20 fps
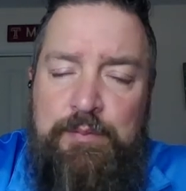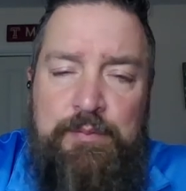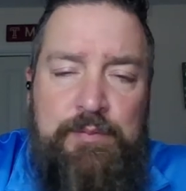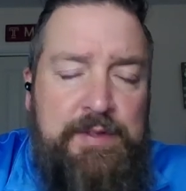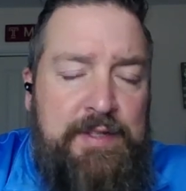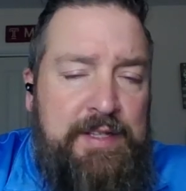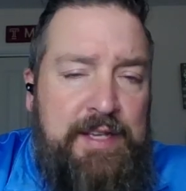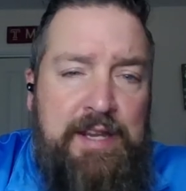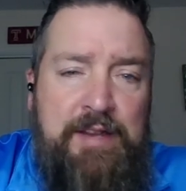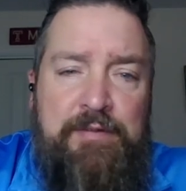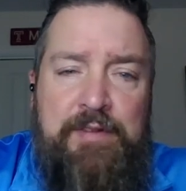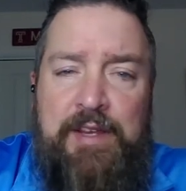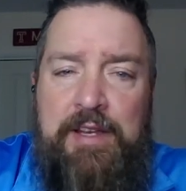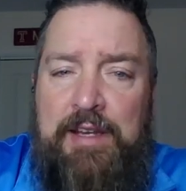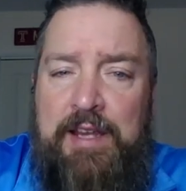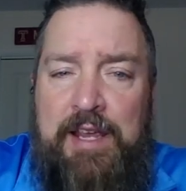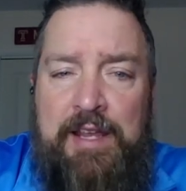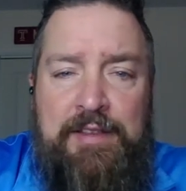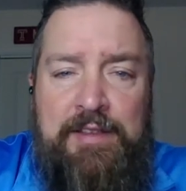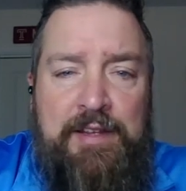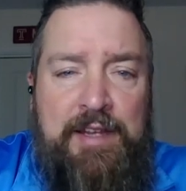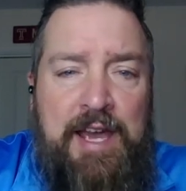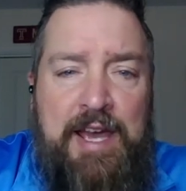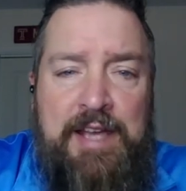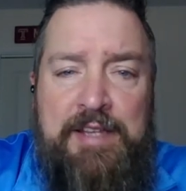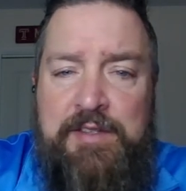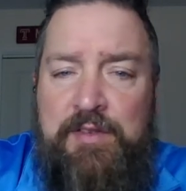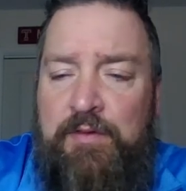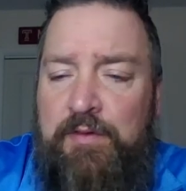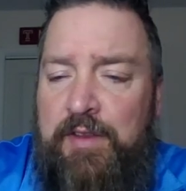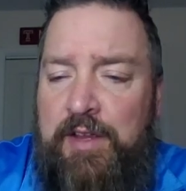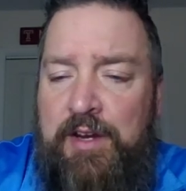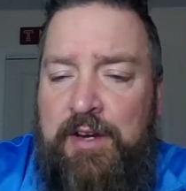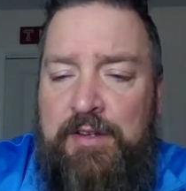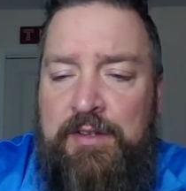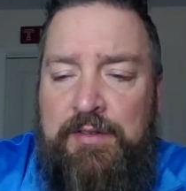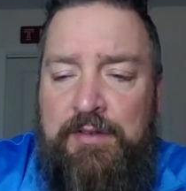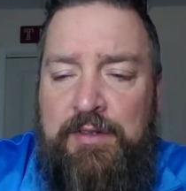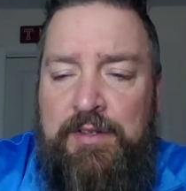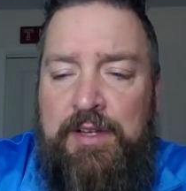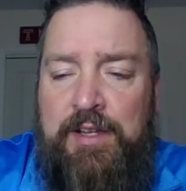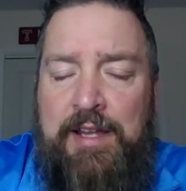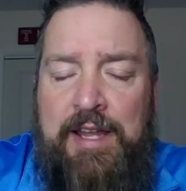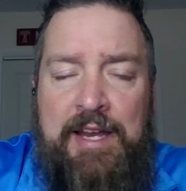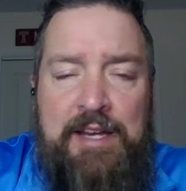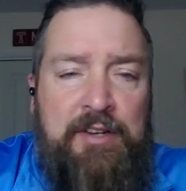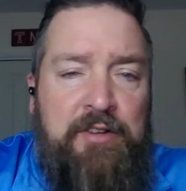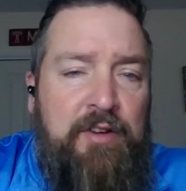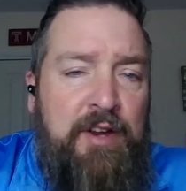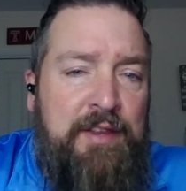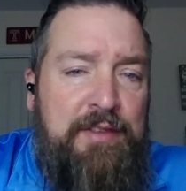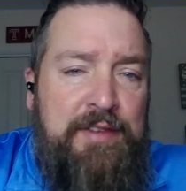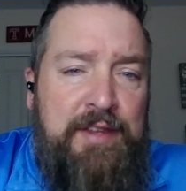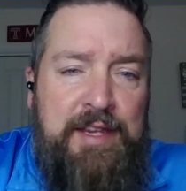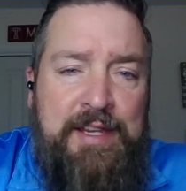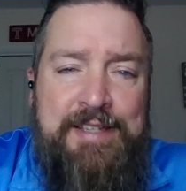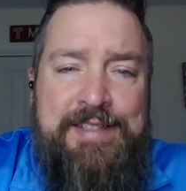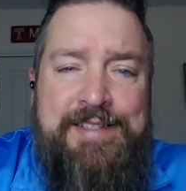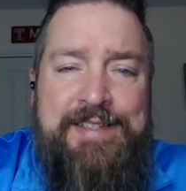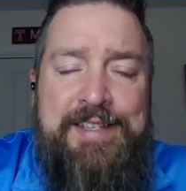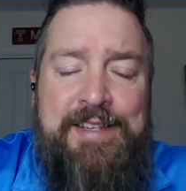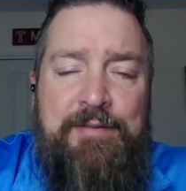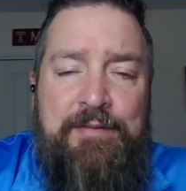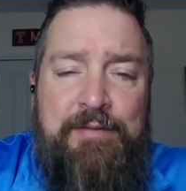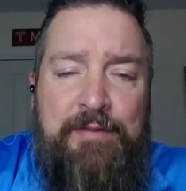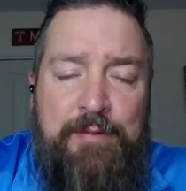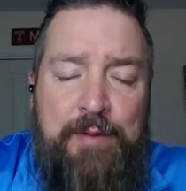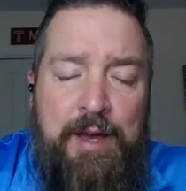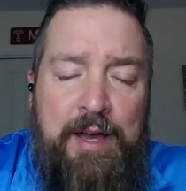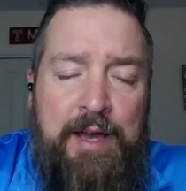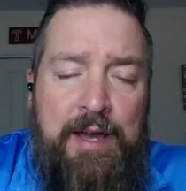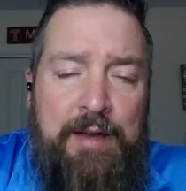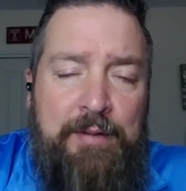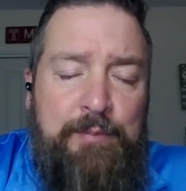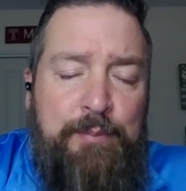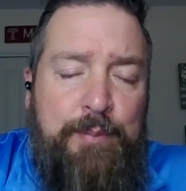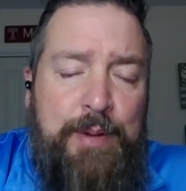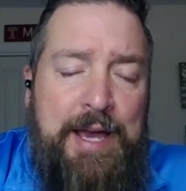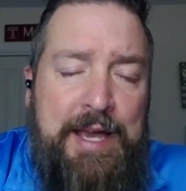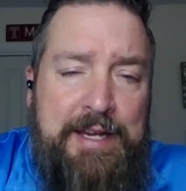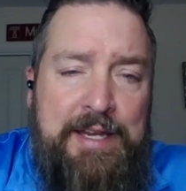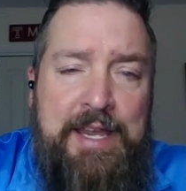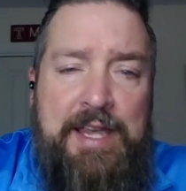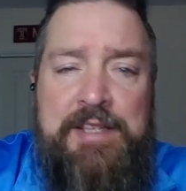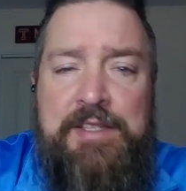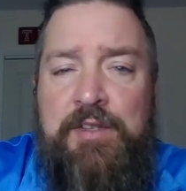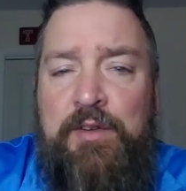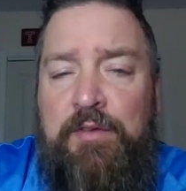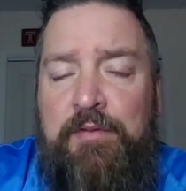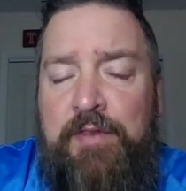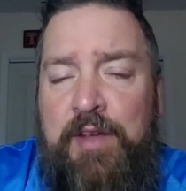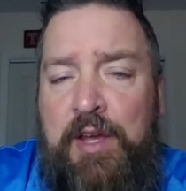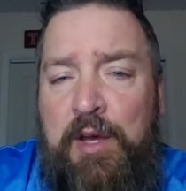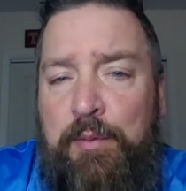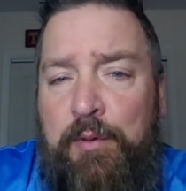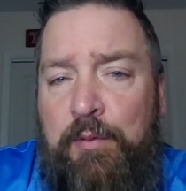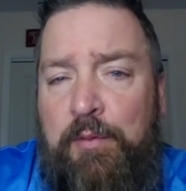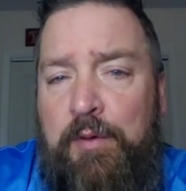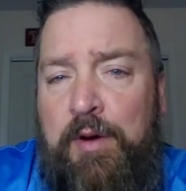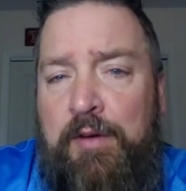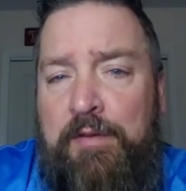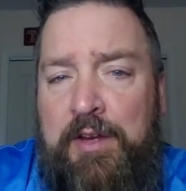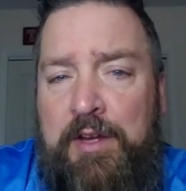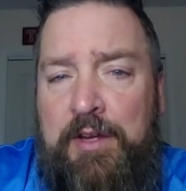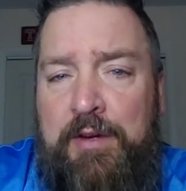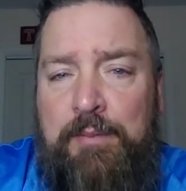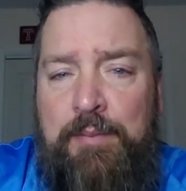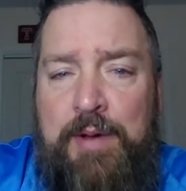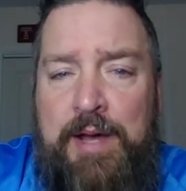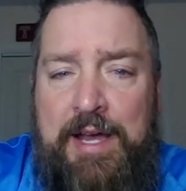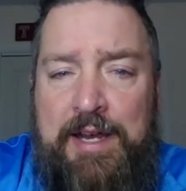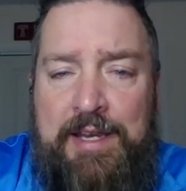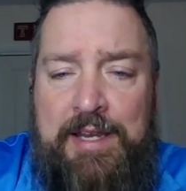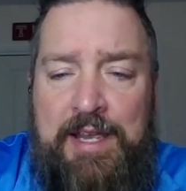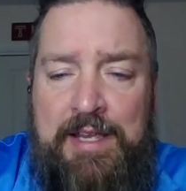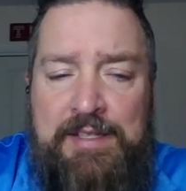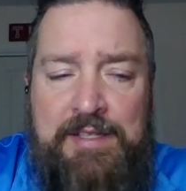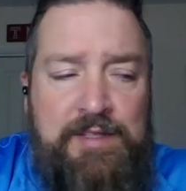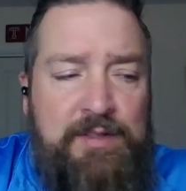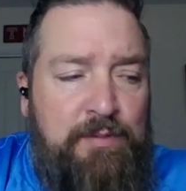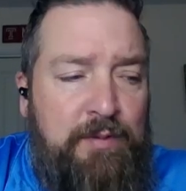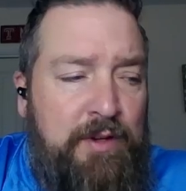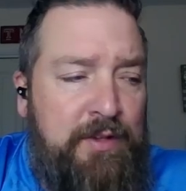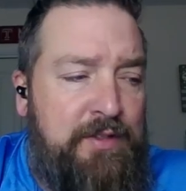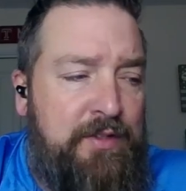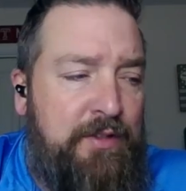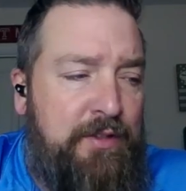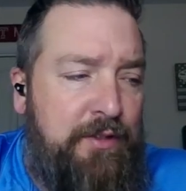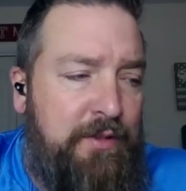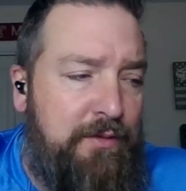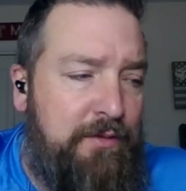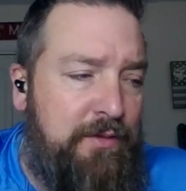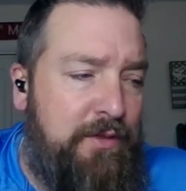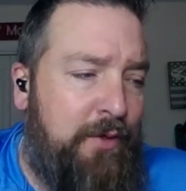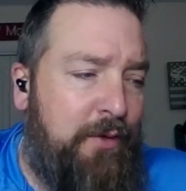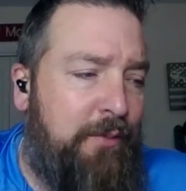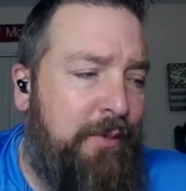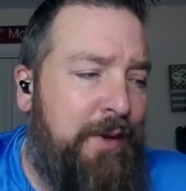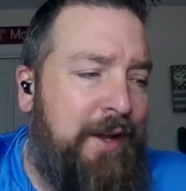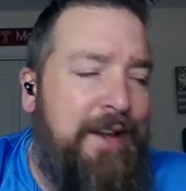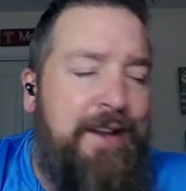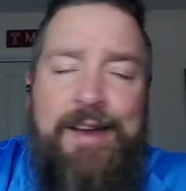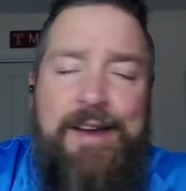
Steven and the guys over there are doing a lot of great things. The podcasts are available wherever you get your podcasts, as well as on YouTube.